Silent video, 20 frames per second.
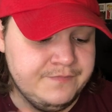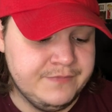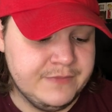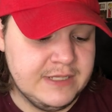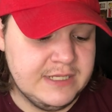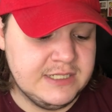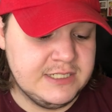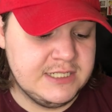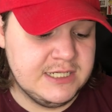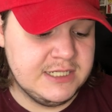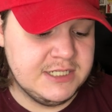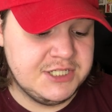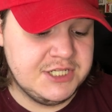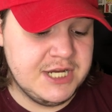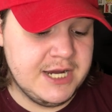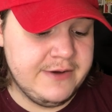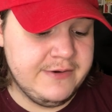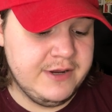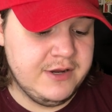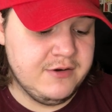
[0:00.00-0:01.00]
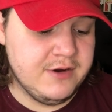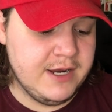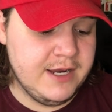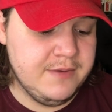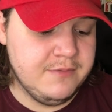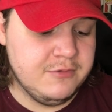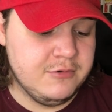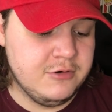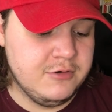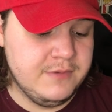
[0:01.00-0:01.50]
It says cherry,
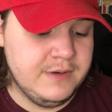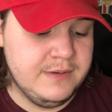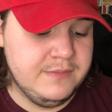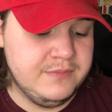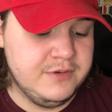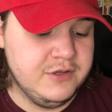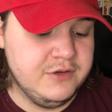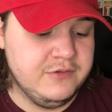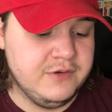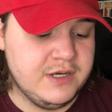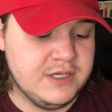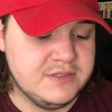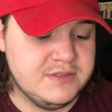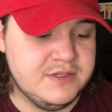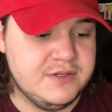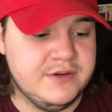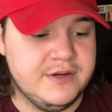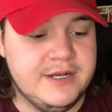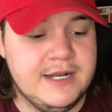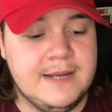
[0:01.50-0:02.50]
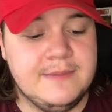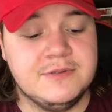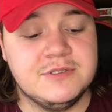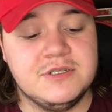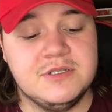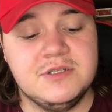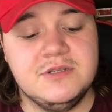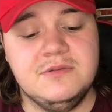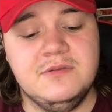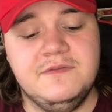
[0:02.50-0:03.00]
grape, watermelon, blue, raspberry, green apple.
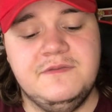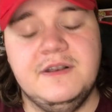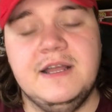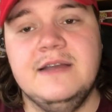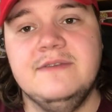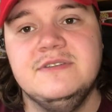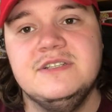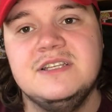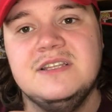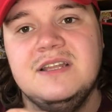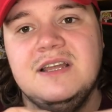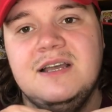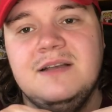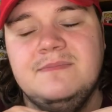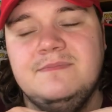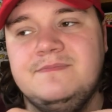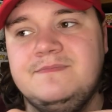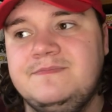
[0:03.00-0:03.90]
So there's all the flavours in there.